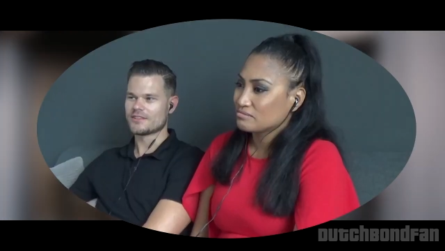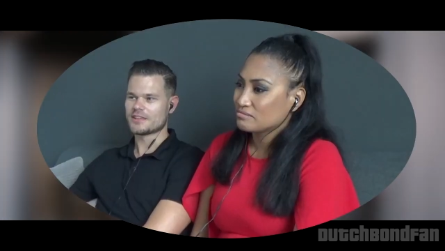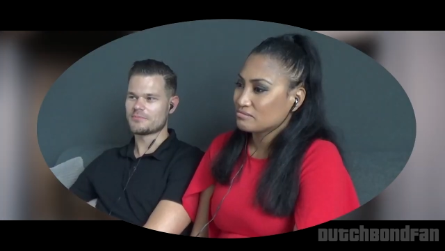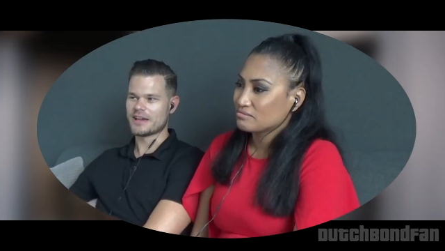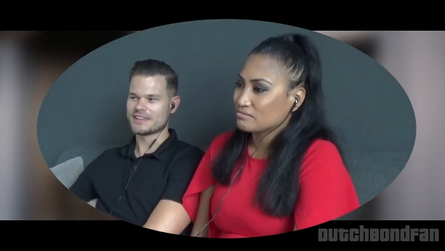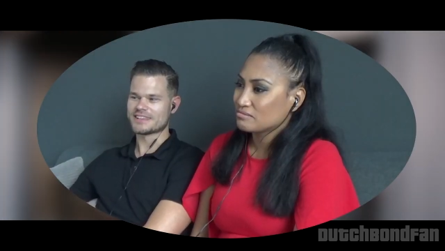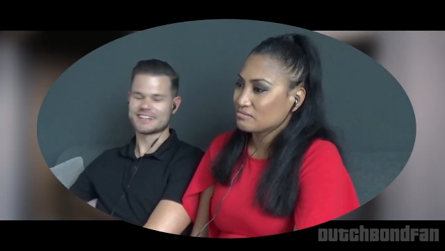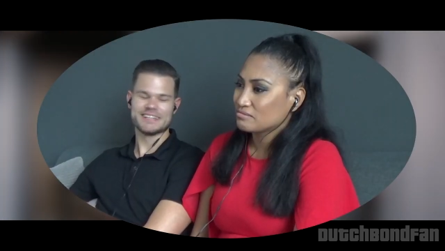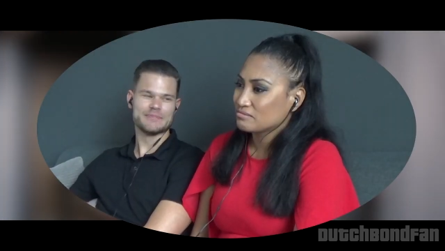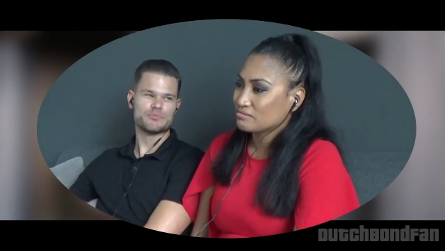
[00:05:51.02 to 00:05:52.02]
Speaker 1: She's
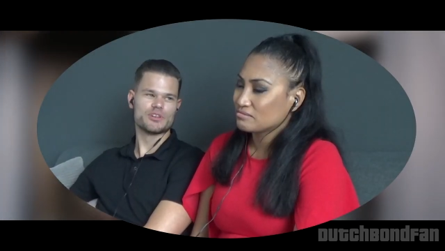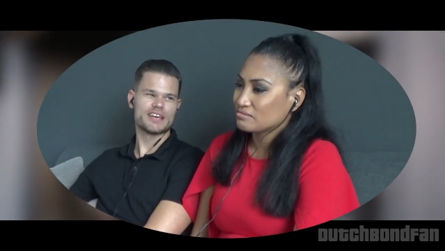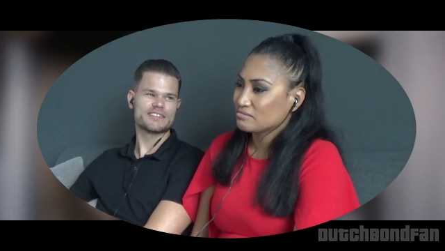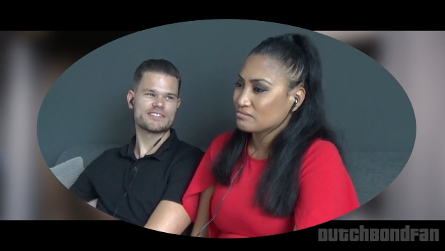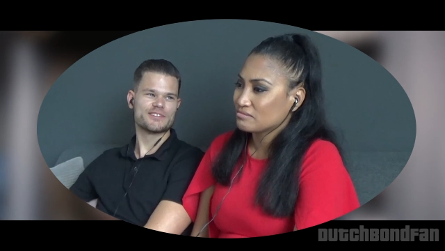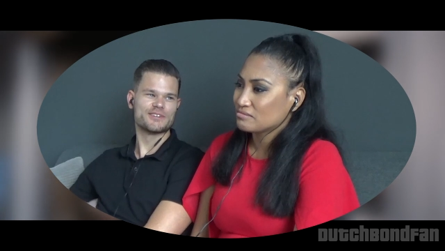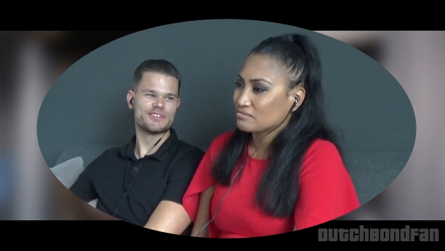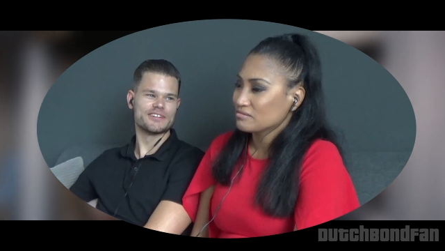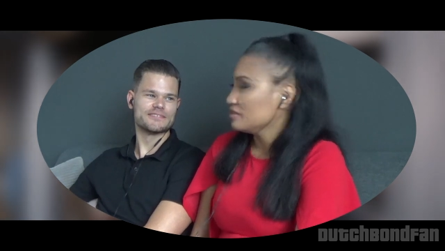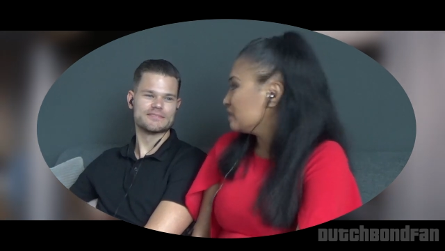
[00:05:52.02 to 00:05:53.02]
basically, he molested
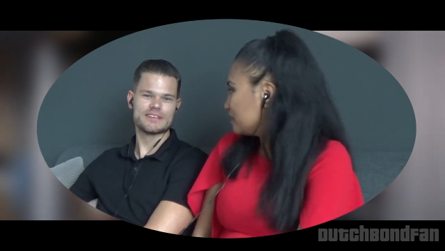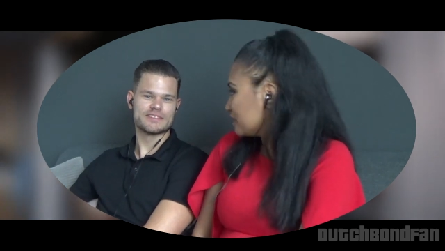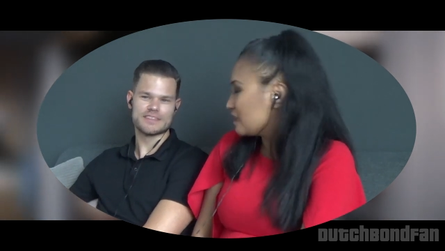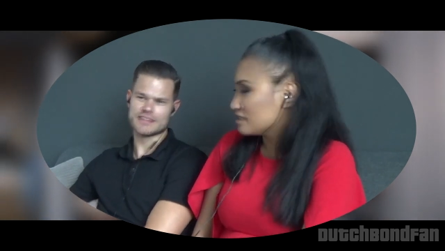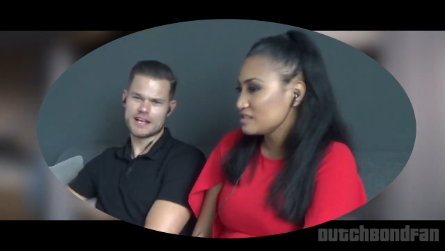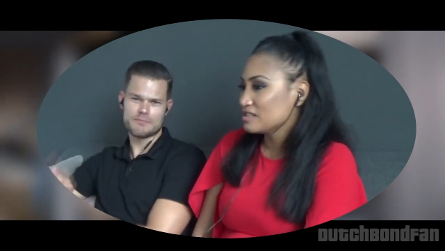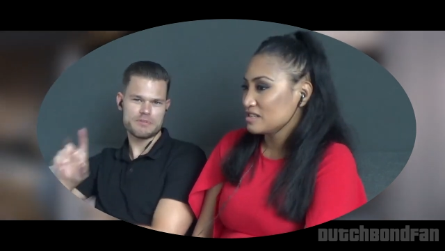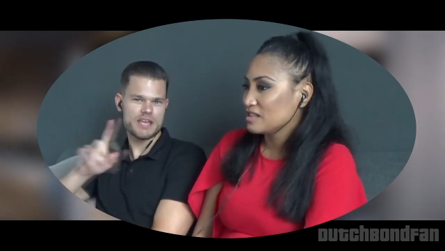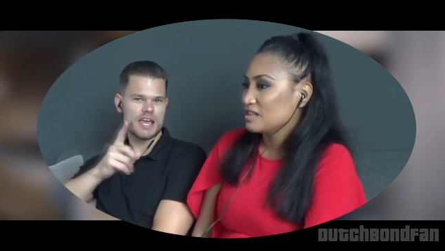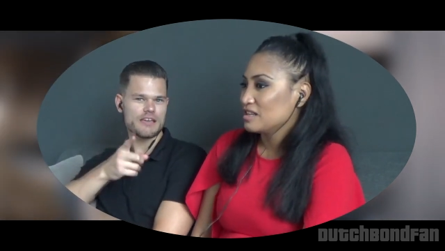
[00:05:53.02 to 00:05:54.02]
her and, and yes. She's
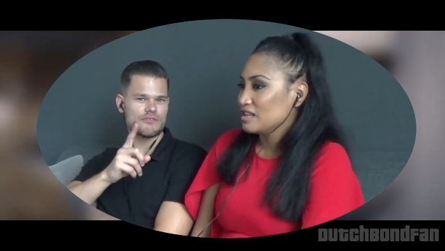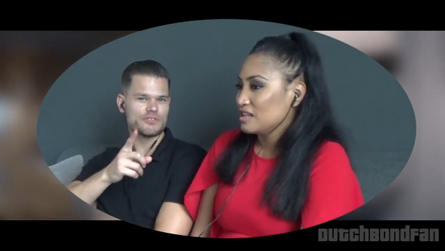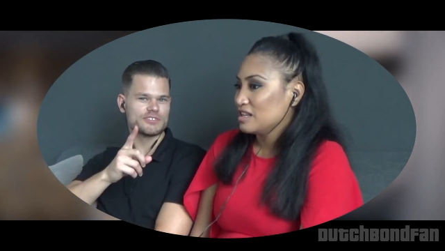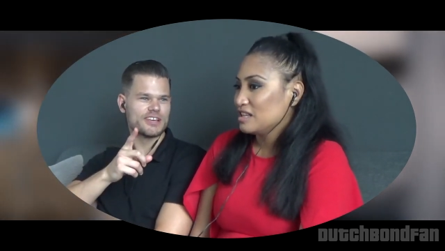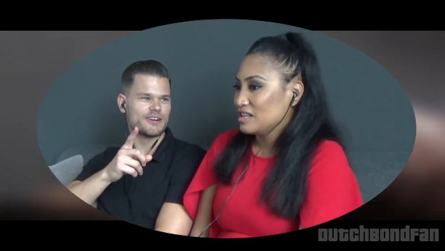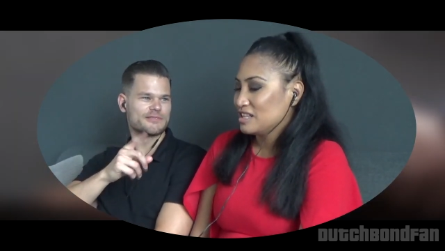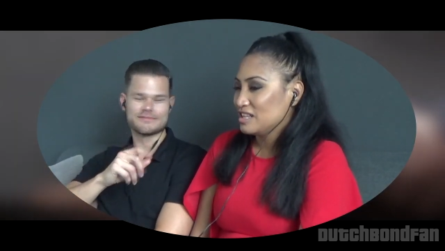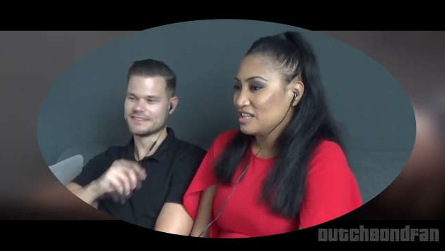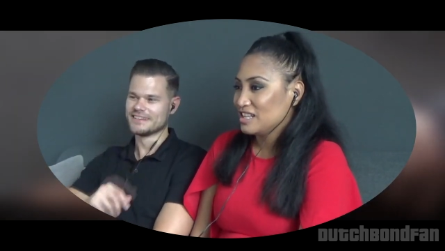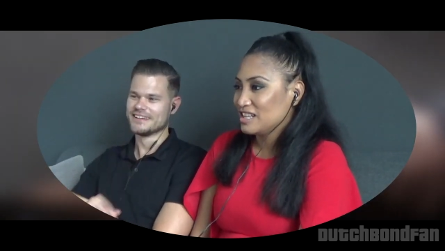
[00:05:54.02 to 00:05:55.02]
like, behave
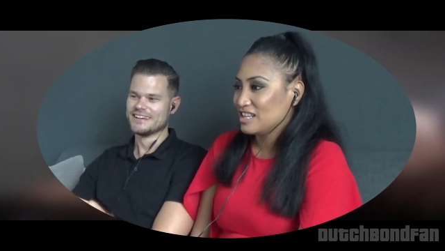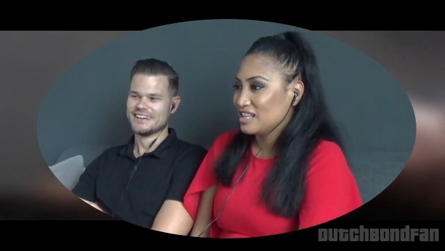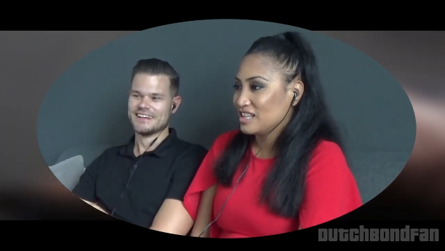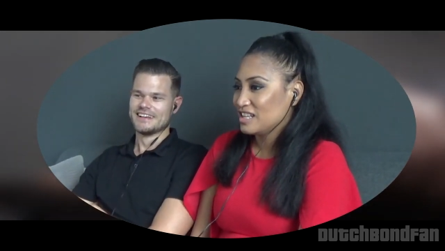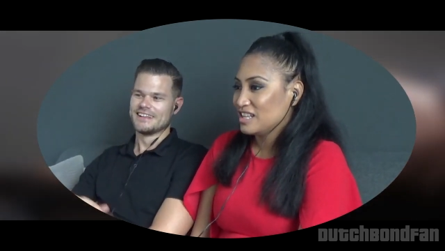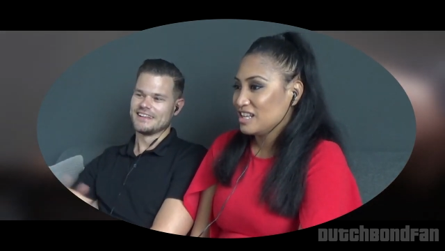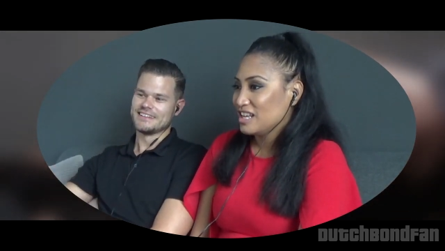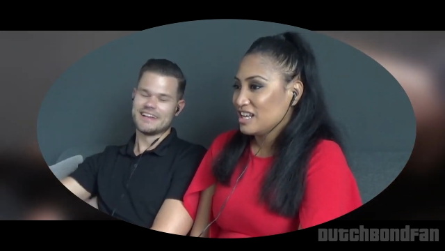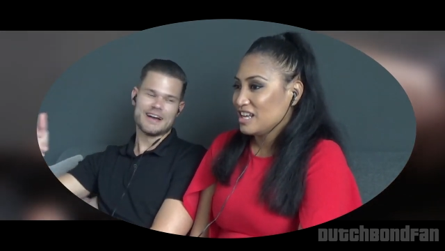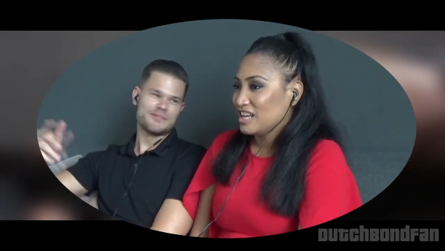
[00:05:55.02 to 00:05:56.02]
yourself.
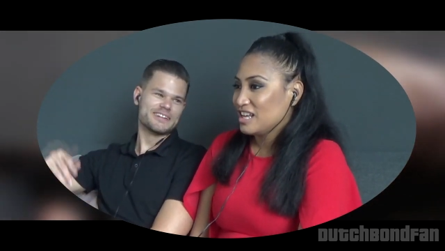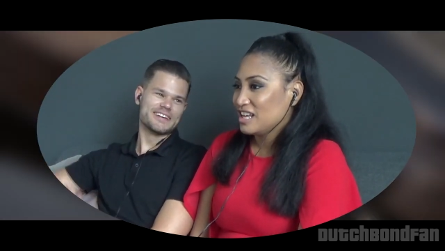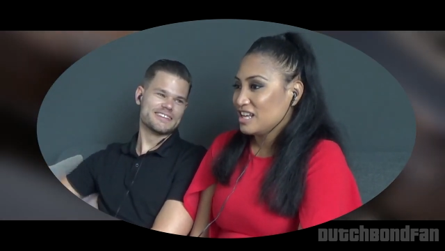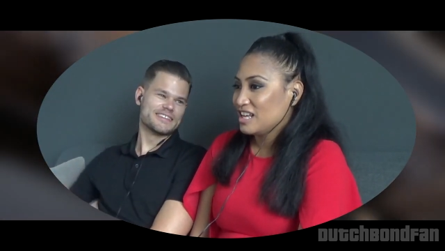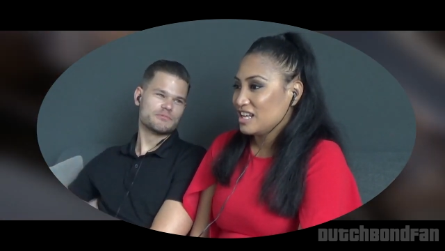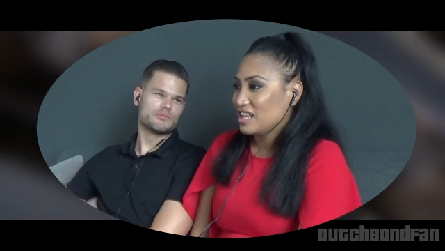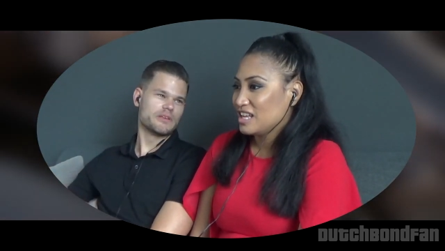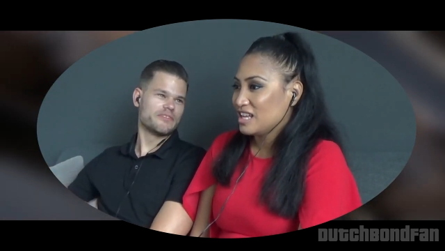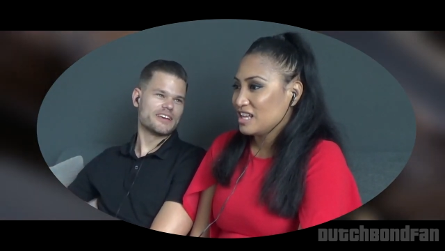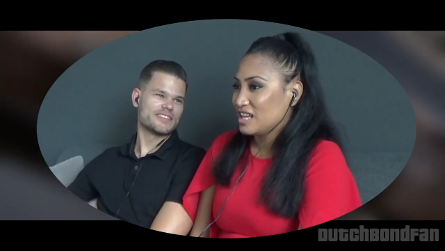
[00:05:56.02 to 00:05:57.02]
Like nowadays, he would
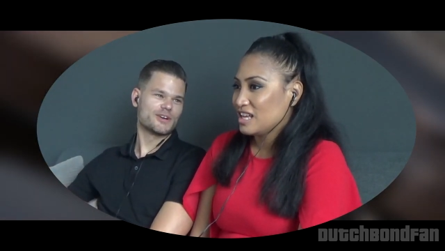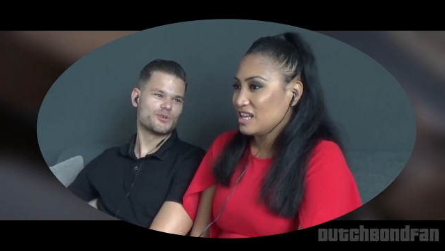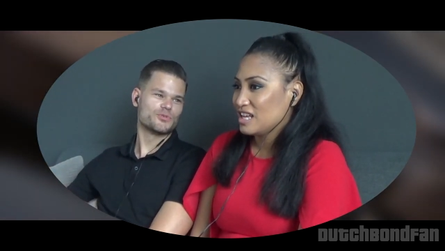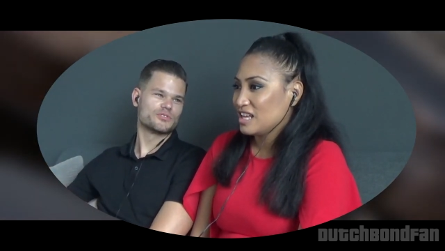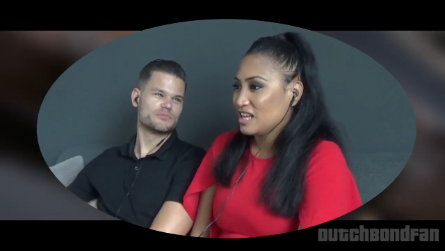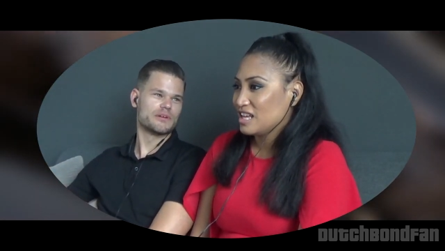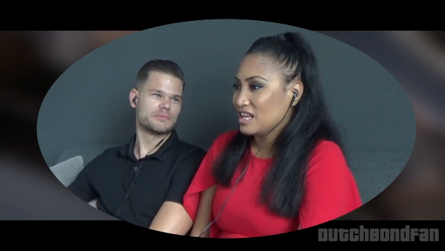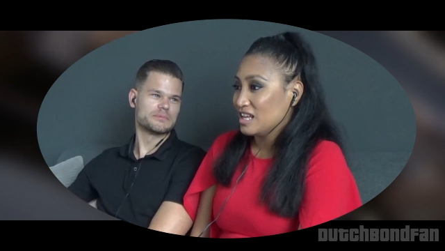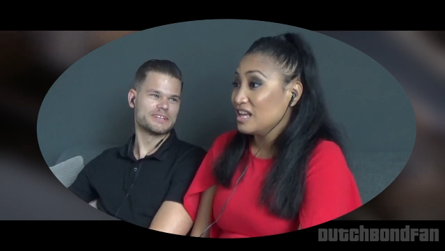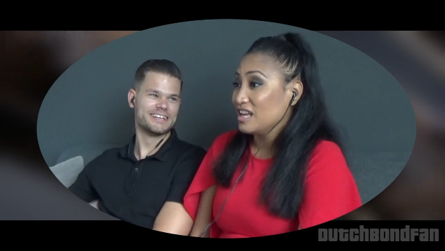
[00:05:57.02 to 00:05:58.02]
be facing court
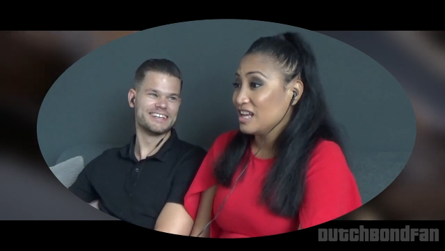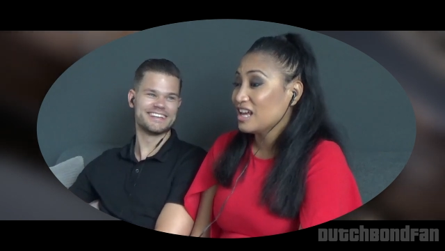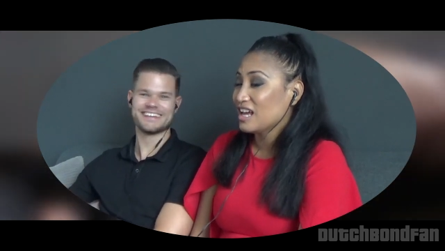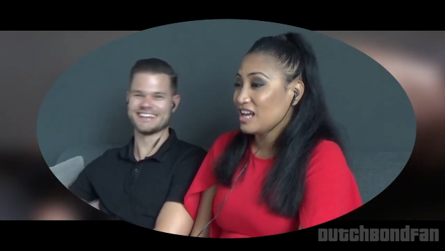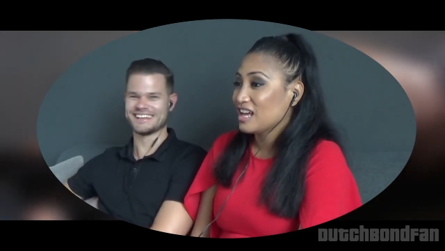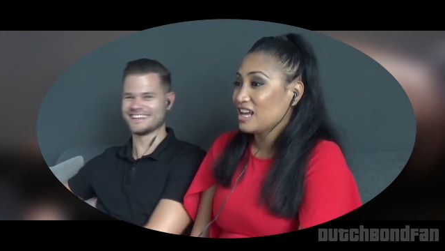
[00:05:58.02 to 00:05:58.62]
probably. Yeah.